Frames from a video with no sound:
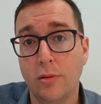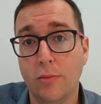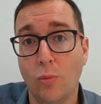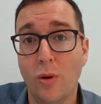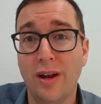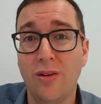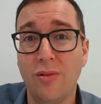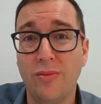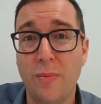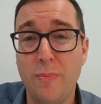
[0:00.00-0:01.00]
One
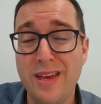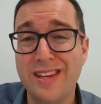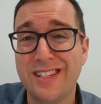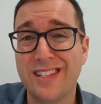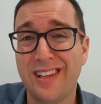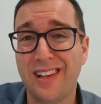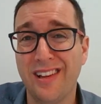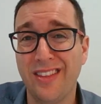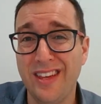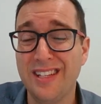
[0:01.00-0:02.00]
of the biggest
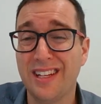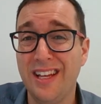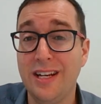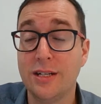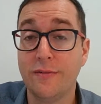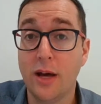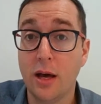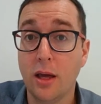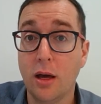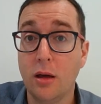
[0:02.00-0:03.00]
things leading to
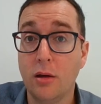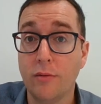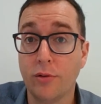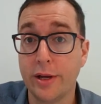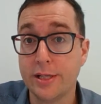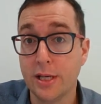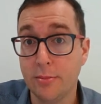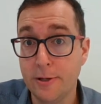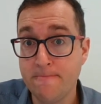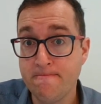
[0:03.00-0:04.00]
failure for an SME